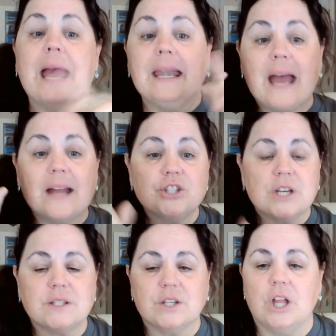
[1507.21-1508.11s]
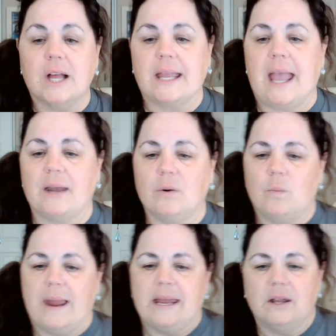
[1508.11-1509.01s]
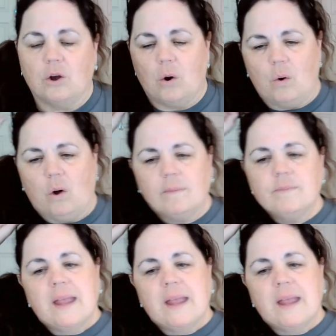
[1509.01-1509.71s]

and not just look at a weight goal.